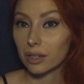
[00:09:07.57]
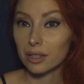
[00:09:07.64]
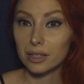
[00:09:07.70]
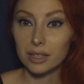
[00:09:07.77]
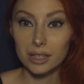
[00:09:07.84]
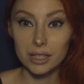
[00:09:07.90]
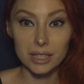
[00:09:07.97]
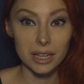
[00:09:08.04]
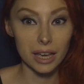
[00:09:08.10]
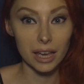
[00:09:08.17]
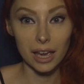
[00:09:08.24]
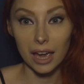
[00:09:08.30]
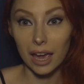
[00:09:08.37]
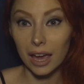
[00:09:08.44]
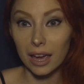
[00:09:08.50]
to say,
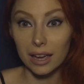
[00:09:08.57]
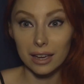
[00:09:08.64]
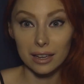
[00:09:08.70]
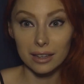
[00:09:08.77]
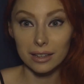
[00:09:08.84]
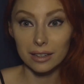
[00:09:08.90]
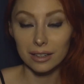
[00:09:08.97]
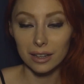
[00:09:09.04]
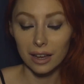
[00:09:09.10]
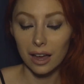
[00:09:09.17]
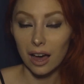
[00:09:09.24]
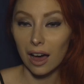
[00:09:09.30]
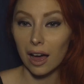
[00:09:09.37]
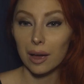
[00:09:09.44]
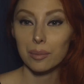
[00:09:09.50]
hey,
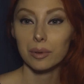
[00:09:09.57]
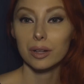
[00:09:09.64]
I'm